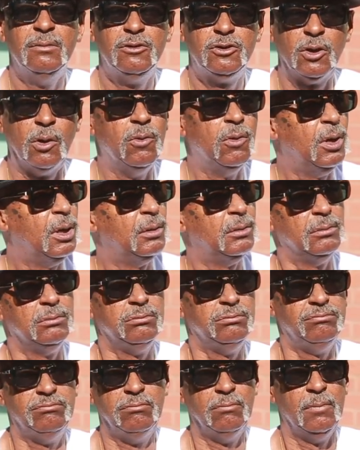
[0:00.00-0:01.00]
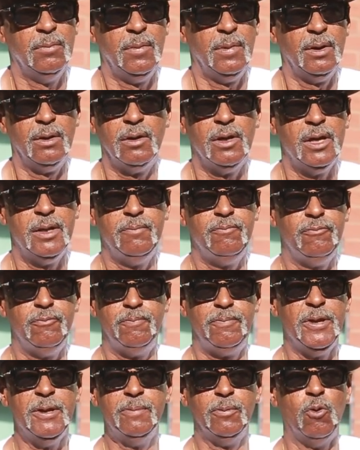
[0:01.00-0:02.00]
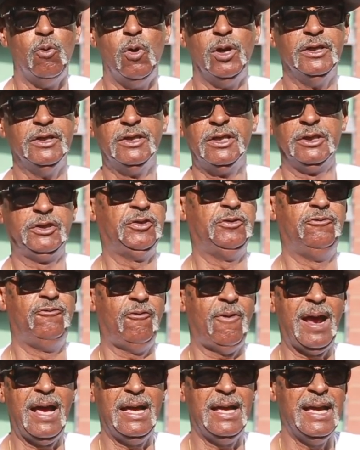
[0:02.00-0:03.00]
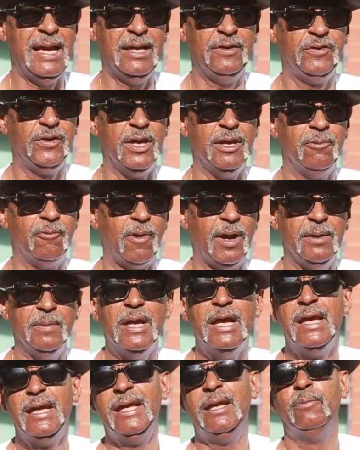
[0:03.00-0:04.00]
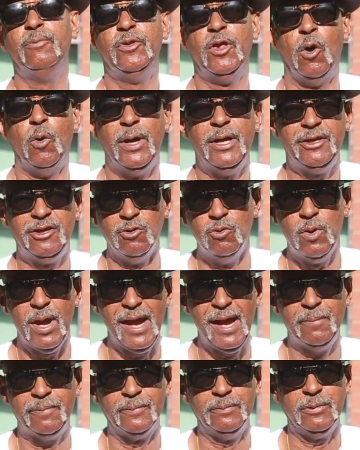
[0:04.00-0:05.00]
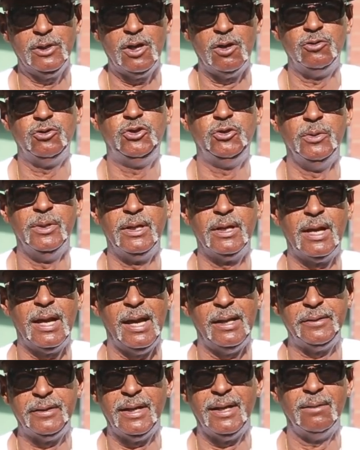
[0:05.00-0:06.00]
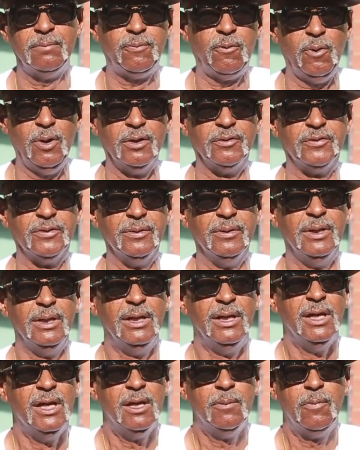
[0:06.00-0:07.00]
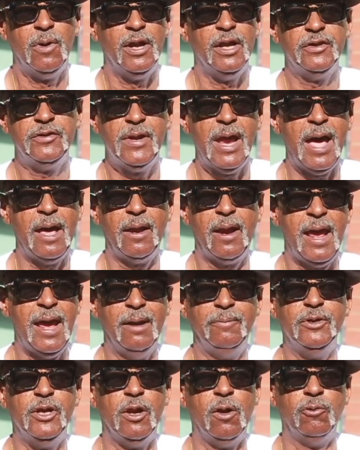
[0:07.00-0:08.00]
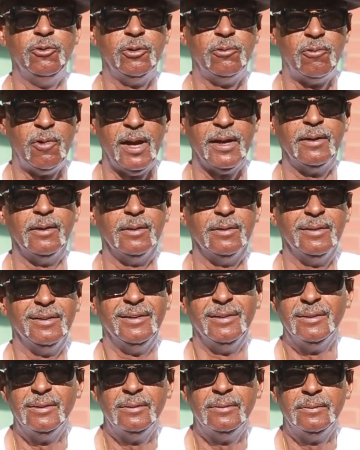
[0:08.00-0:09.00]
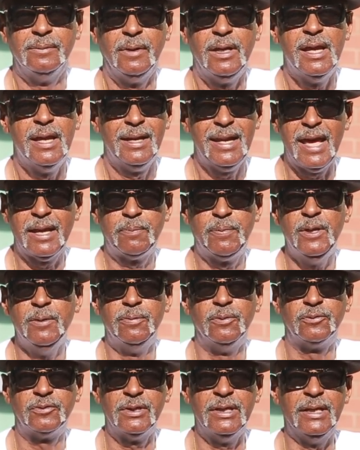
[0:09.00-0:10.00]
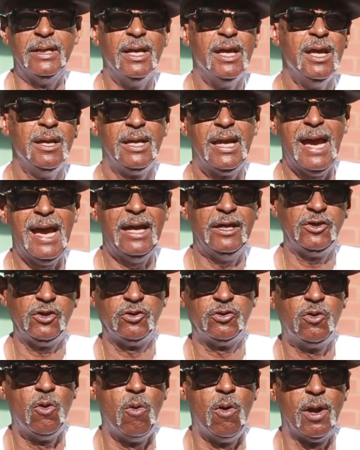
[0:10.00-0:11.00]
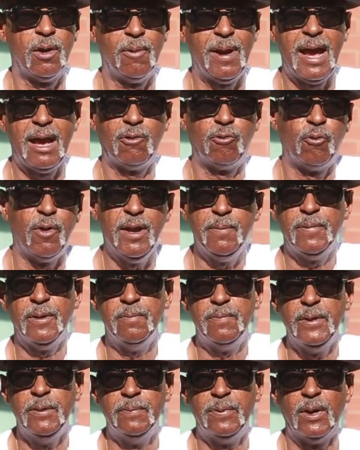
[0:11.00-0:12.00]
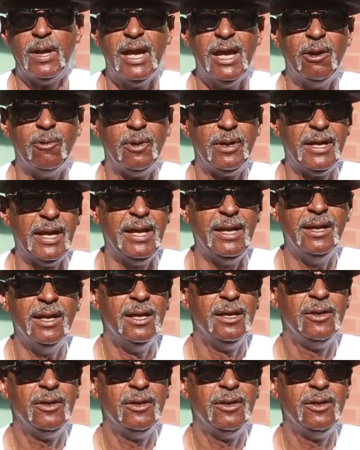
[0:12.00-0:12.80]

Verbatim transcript: So uh, people wasn't just dry ass getting raped, even though it do happen because you in a goddamn prison. But it's not happening on the regular. Like people think, guys just going around raping people every day.